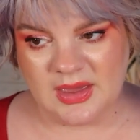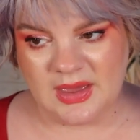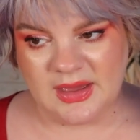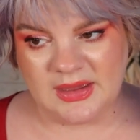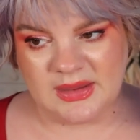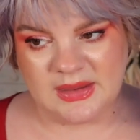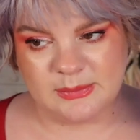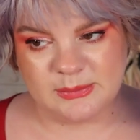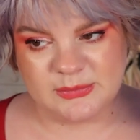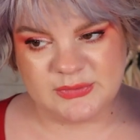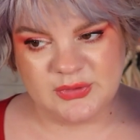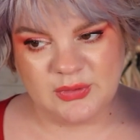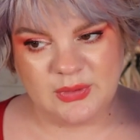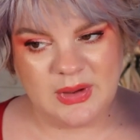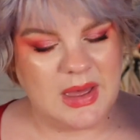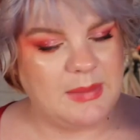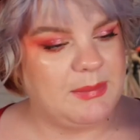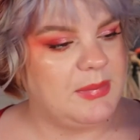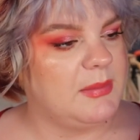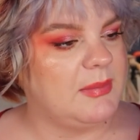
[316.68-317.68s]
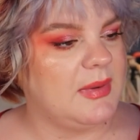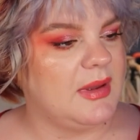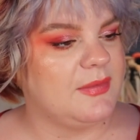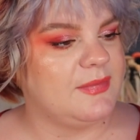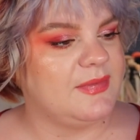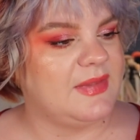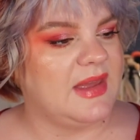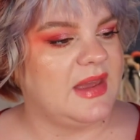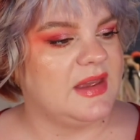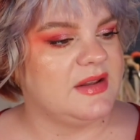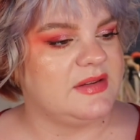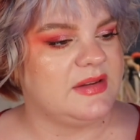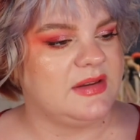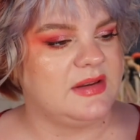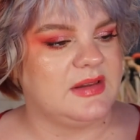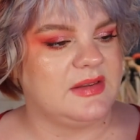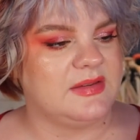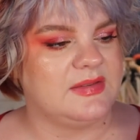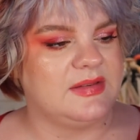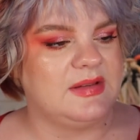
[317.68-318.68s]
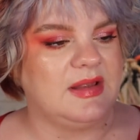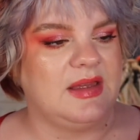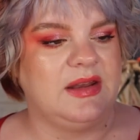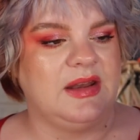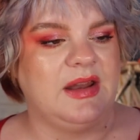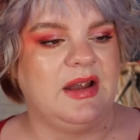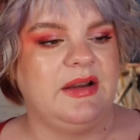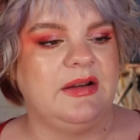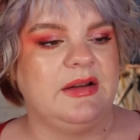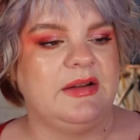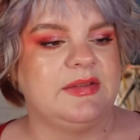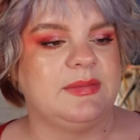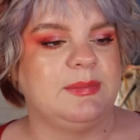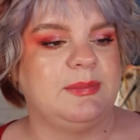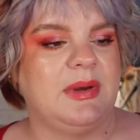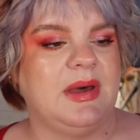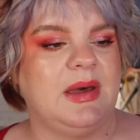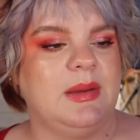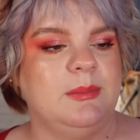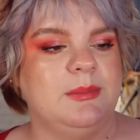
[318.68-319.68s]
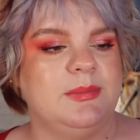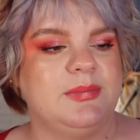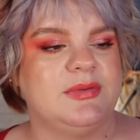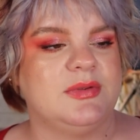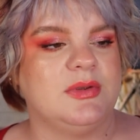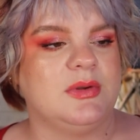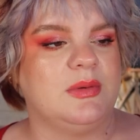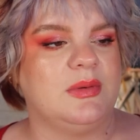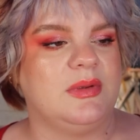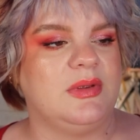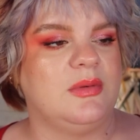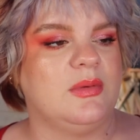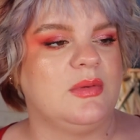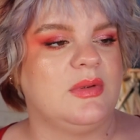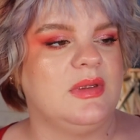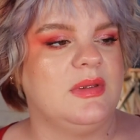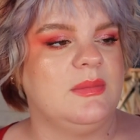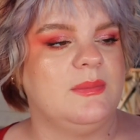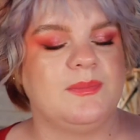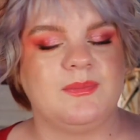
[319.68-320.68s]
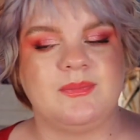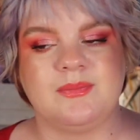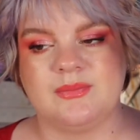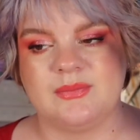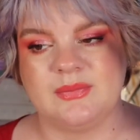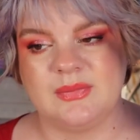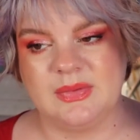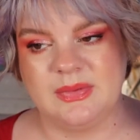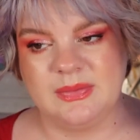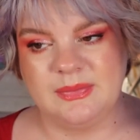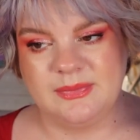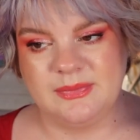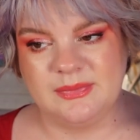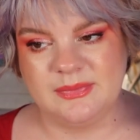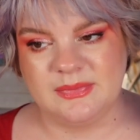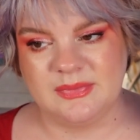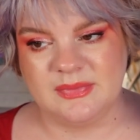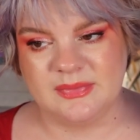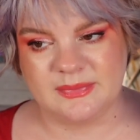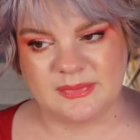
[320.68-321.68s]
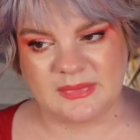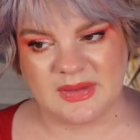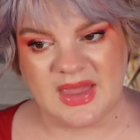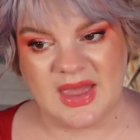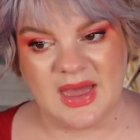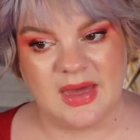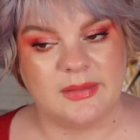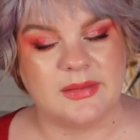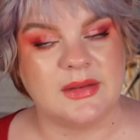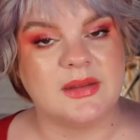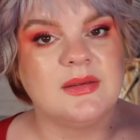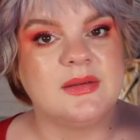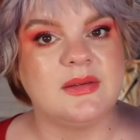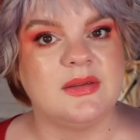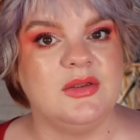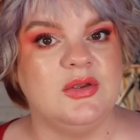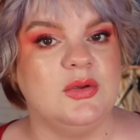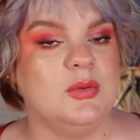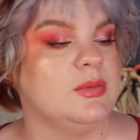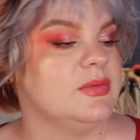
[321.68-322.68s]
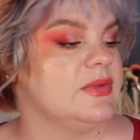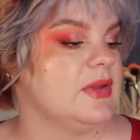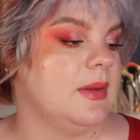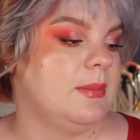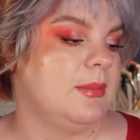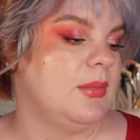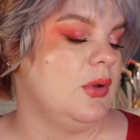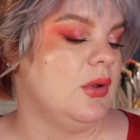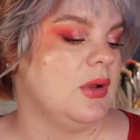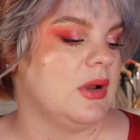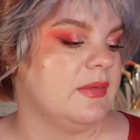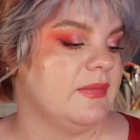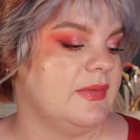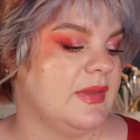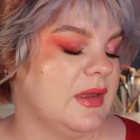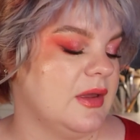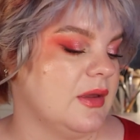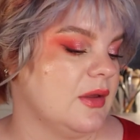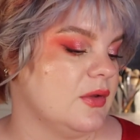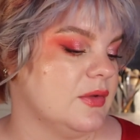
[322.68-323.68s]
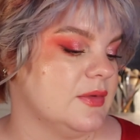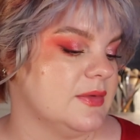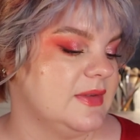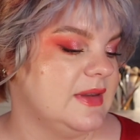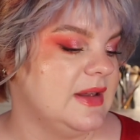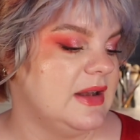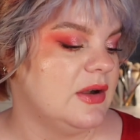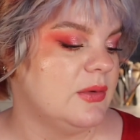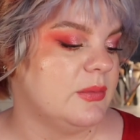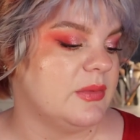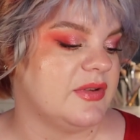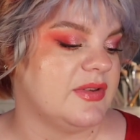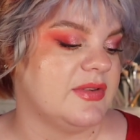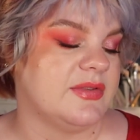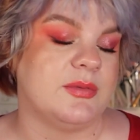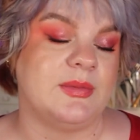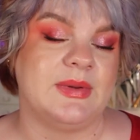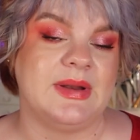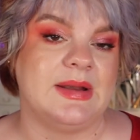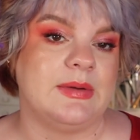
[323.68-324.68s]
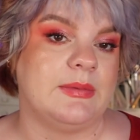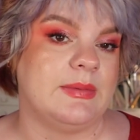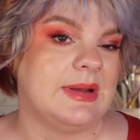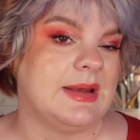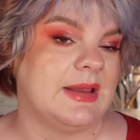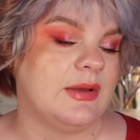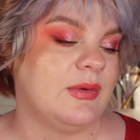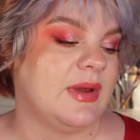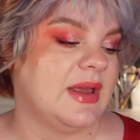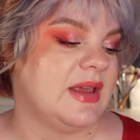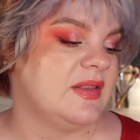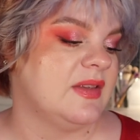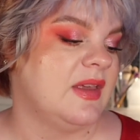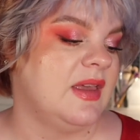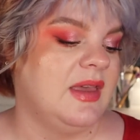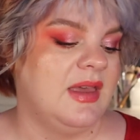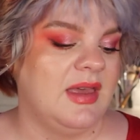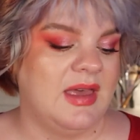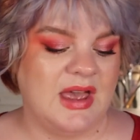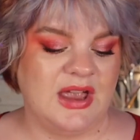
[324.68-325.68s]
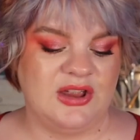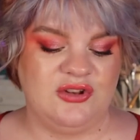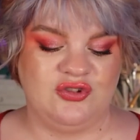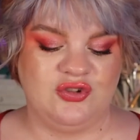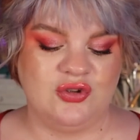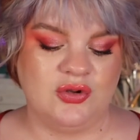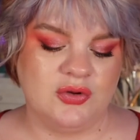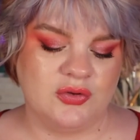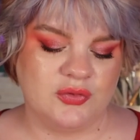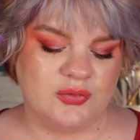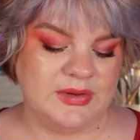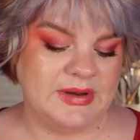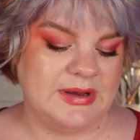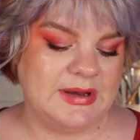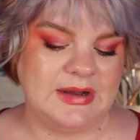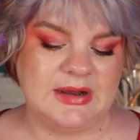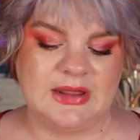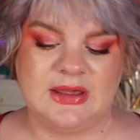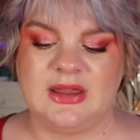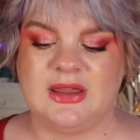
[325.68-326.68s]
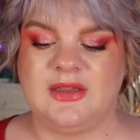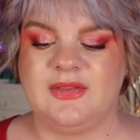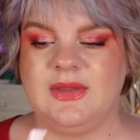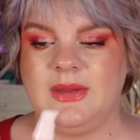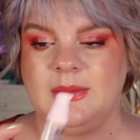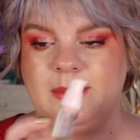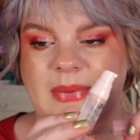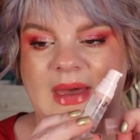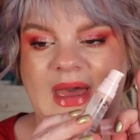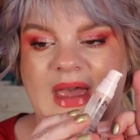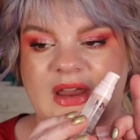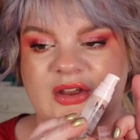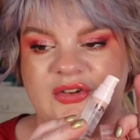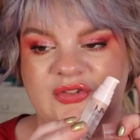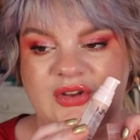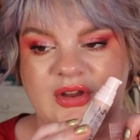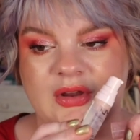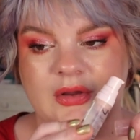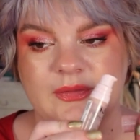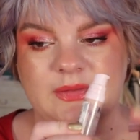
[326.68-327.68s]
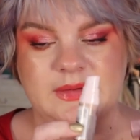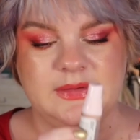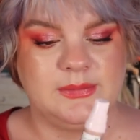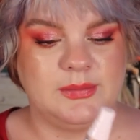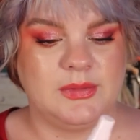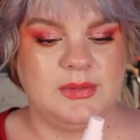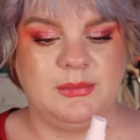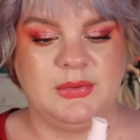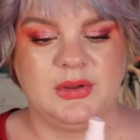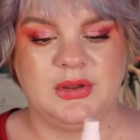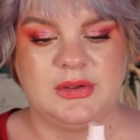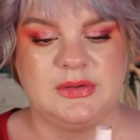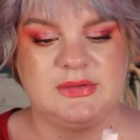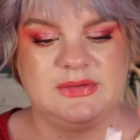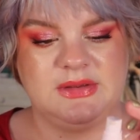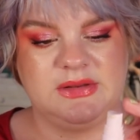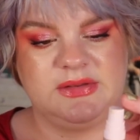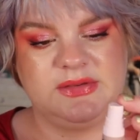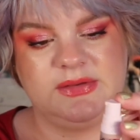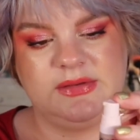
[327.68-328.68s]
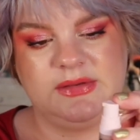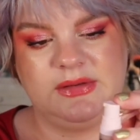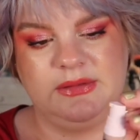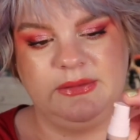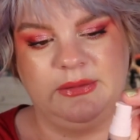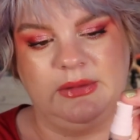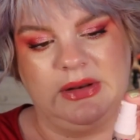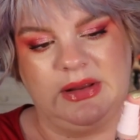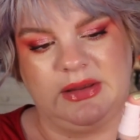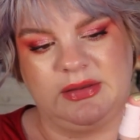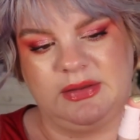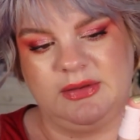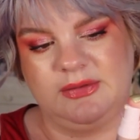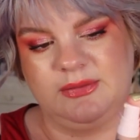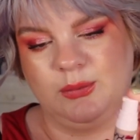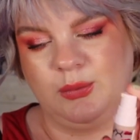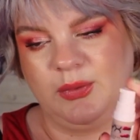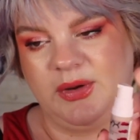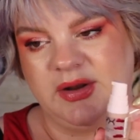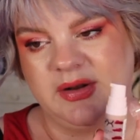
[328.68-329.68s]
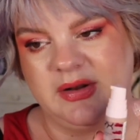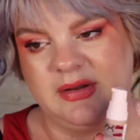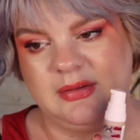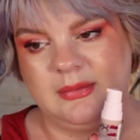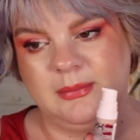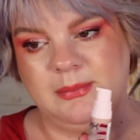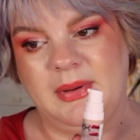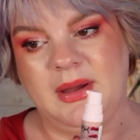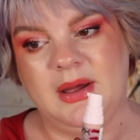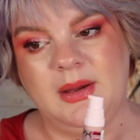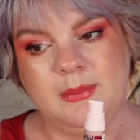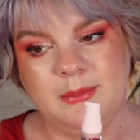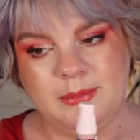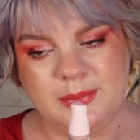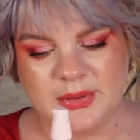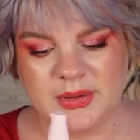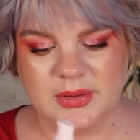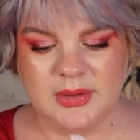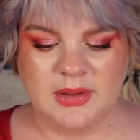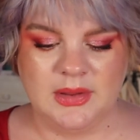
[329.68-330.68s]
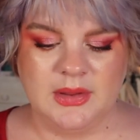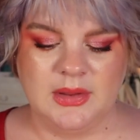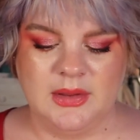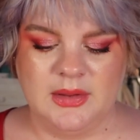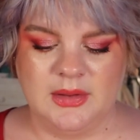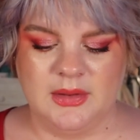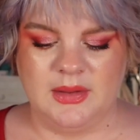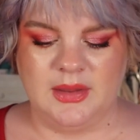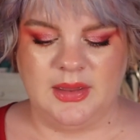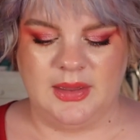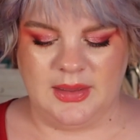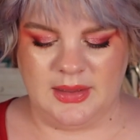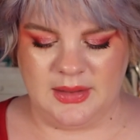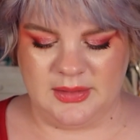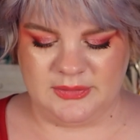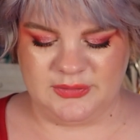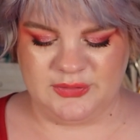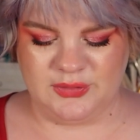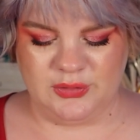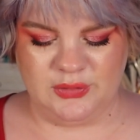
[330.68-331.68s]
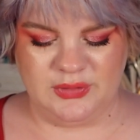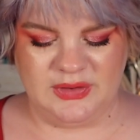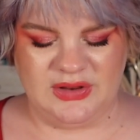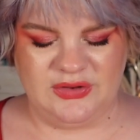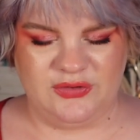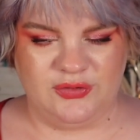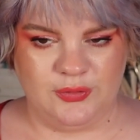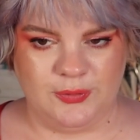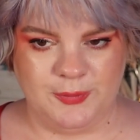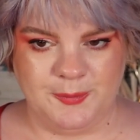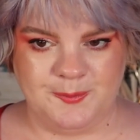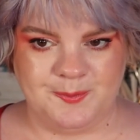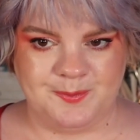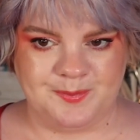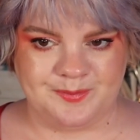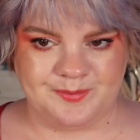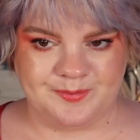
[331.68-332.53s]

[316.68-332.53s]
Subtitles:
I am so happy about that. It is an airless pump, so you can use up all of the concealer, which is really, really great. I don't really like the packaging of this one because it's like this weird little pump. So you need to